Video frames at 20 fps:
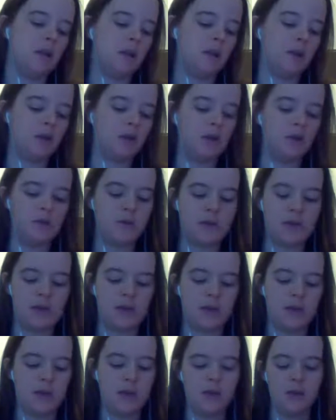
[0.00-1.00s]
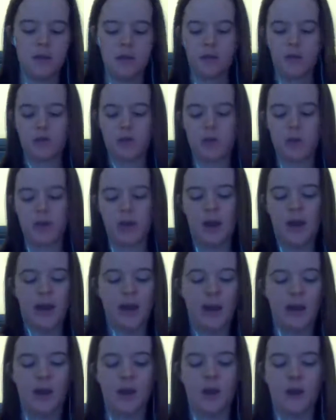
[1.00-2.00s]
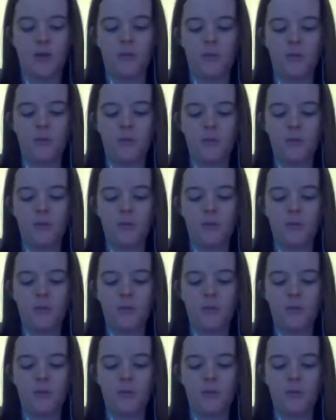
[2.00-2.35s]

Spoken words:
You should have,